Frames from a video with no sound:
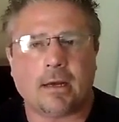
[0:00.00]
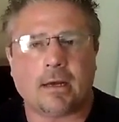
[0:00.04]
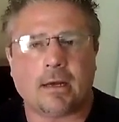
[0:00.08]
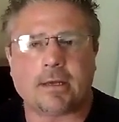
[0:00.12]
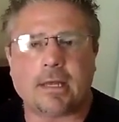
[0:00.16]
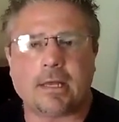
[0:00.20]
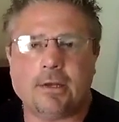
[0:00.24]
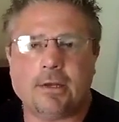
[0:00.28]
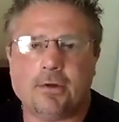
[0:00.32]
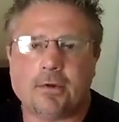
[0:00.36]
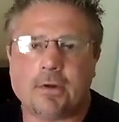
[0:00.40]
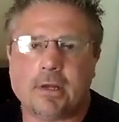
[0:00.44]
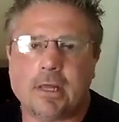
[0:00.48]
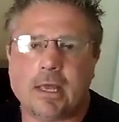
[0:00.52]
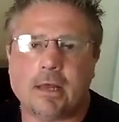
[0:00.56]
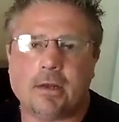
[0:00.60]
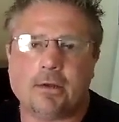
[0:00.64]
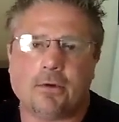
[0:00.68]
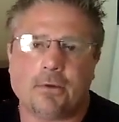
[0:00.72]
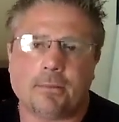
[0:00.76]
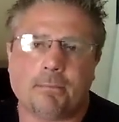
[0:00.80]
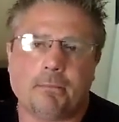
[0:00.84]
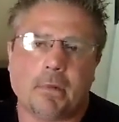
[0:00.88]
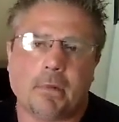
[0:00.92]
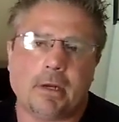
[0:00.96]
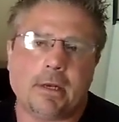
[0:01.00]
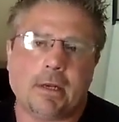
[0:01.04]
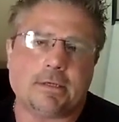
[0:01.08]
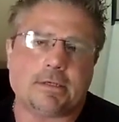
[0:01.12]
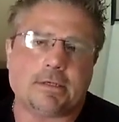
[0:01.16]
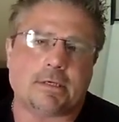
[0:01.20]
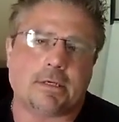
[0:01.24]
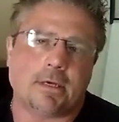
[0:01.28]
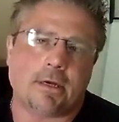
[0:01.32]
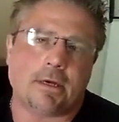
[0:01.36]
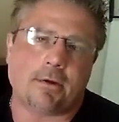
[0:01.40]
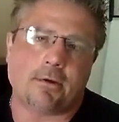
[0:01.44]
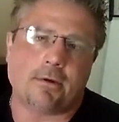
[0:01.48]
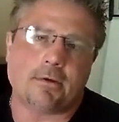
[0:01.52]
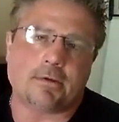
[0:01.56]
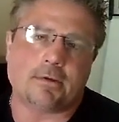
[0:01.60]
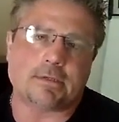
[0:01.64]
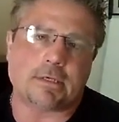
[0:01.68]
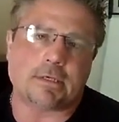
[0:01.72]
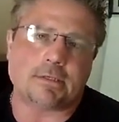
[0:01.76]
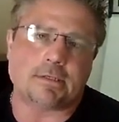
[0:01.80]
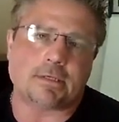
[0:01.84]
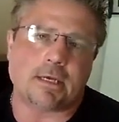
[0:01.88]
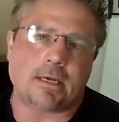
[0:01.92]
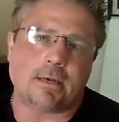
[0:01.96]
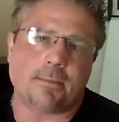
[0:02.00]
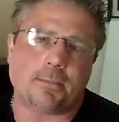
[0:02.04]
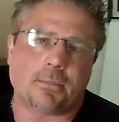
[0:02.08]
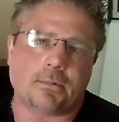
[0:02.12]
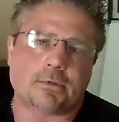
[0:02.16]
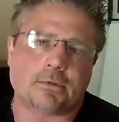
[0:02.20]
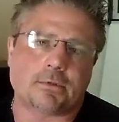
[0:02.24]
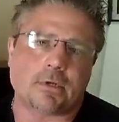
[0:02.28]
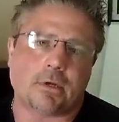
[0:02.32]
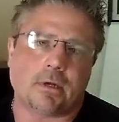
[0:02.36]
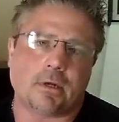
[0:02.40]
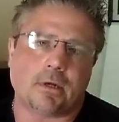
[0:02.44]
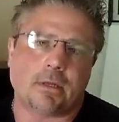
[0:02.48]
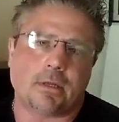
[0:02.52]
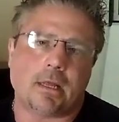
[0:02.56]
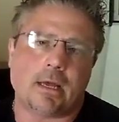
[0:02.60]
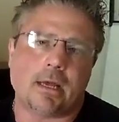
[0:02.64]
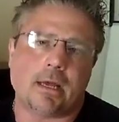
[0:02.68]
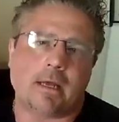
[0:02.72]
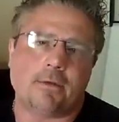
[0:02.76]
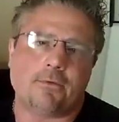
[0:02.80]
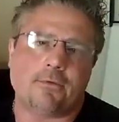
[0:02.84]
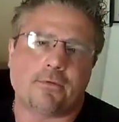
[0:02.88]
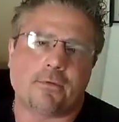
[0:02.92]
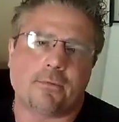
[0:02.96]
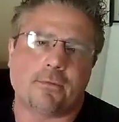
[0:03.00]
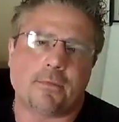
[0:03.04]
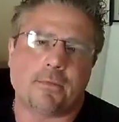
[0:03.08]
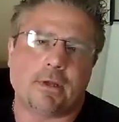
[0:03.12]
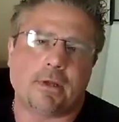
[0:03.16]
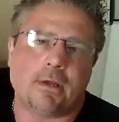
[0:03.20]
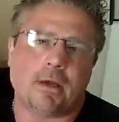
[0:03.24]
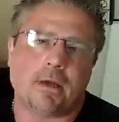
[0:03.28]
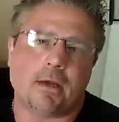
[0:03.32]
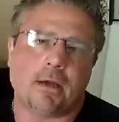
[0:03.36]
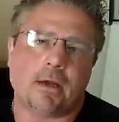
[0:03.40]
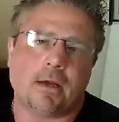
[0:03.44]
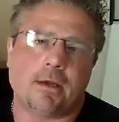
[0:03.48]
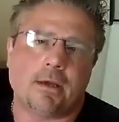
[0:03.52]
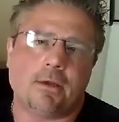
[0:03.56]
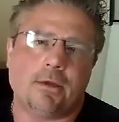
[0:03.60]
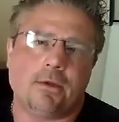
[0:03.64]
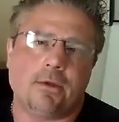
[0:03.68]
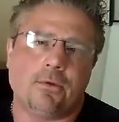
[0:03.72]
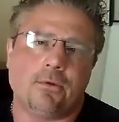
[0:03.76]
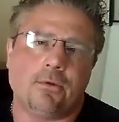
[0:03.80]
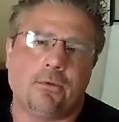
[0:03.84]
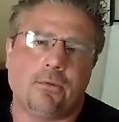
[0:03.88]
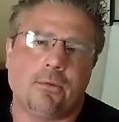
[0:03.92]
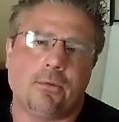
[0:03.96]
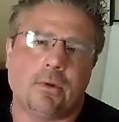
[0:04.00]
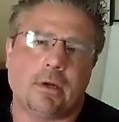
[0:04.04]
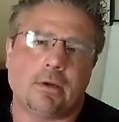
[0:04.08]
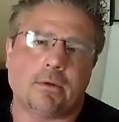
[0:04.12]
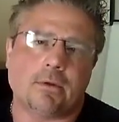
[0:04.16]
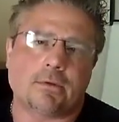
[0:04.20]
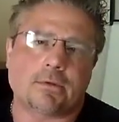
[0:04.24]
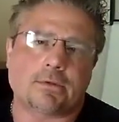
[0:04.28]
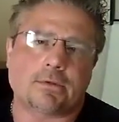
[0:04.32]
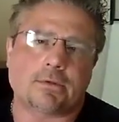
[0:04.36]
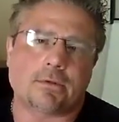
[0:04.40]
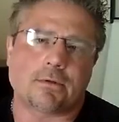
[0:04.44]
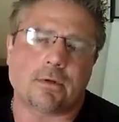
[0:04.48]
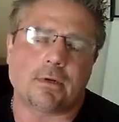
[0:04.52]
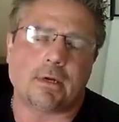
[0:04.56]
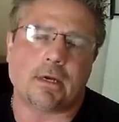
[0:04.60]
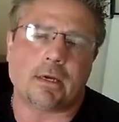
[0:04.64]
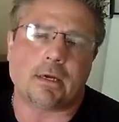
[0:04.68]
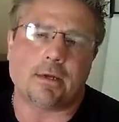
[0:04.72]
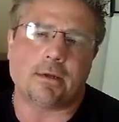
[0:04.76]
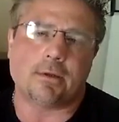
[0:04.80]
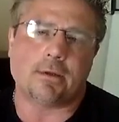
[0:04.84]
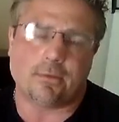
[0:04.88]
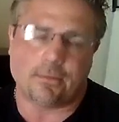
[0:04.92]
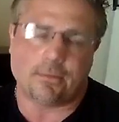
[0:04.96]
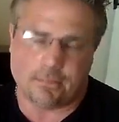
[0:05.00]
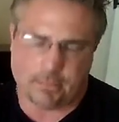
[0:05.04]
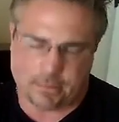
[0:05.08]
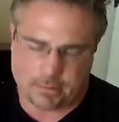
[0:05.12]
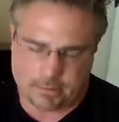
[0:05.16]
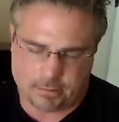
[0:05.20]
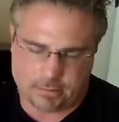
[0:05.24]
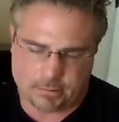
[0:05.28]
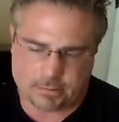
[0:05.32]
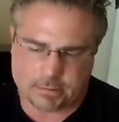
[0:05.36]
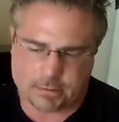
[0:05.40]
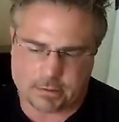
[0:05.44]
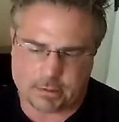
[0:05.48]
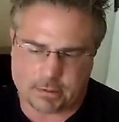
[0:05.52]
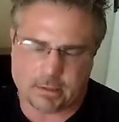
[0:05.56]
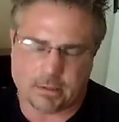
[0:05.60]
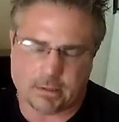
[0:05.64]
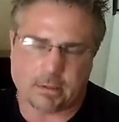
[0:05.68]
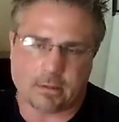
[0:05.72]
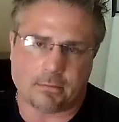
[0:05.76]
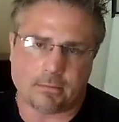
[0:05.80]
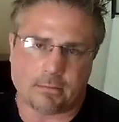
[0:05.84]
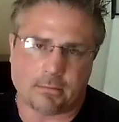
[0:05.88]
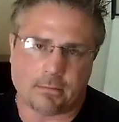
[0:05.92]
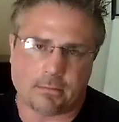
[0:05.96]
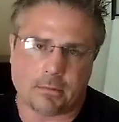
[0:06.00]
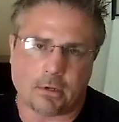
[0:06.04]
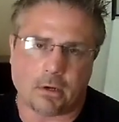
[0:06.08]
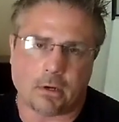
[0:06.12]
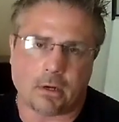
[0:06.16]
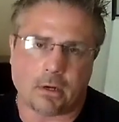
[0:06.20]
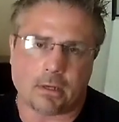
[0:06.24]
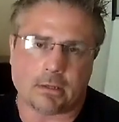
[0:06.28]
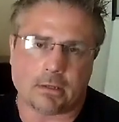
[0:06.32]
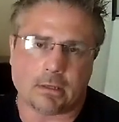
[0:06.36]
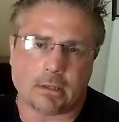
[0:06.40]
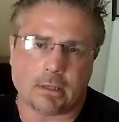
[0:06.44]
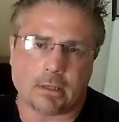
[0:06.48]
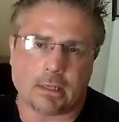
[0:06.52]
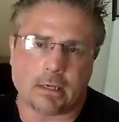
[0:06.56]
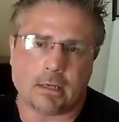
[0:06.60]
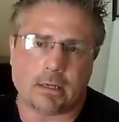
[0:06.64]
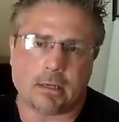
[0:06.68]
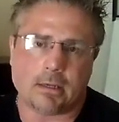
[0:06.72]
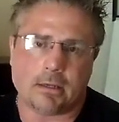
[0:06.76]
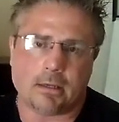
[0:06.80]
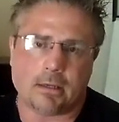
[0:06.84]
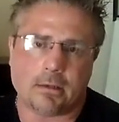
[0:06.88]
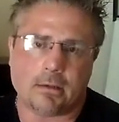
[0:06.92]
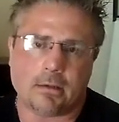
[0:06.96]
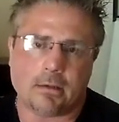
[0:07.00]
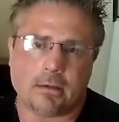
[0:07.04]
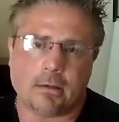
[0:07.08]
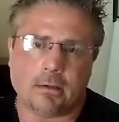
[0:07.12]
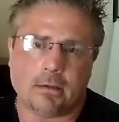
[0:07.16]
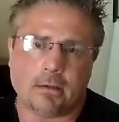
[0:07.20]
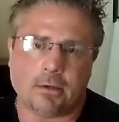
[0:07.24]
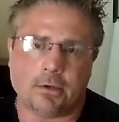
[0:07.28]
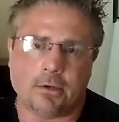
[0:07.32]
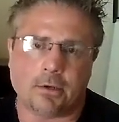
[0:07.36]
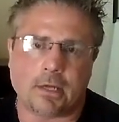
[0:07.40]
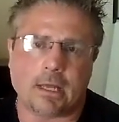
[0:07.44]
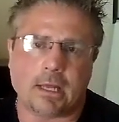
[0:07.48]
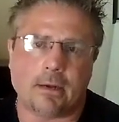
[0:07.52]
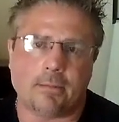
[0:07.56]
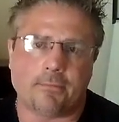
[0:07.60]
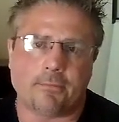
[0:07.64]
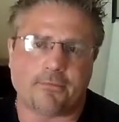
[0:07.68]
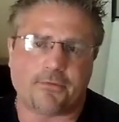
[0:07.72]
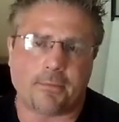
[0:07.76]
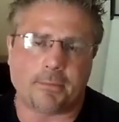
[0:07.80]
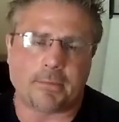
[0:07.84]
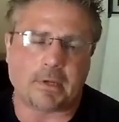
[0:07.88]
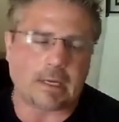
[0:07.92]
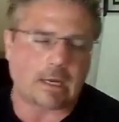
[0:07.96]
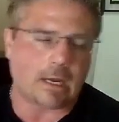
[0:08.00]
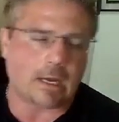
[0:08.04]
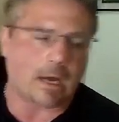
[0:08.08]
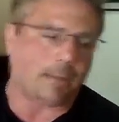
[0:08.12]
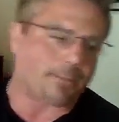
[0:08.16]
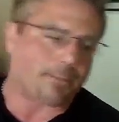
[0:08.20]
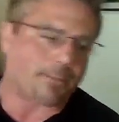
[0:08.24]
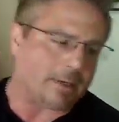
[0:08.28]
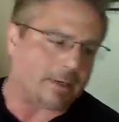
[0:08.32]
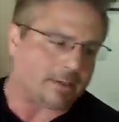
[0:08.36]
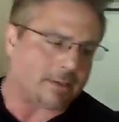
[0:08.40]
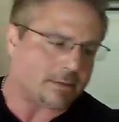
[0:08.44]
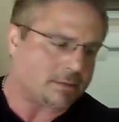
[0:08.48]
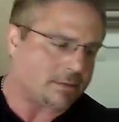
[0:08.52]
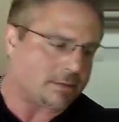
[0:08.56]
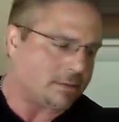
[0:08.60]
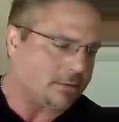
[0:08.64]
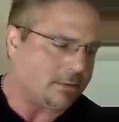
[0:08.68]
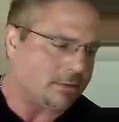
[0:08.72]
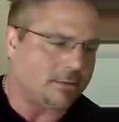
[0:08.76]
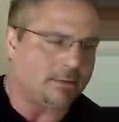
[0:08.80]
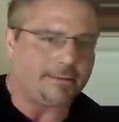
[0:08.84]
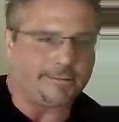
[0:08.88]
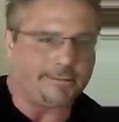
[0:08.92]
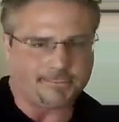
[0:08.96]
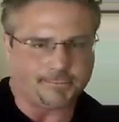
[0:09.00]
Can you get your money scenarios examples online from the IULs or IU online? You get them from the companies.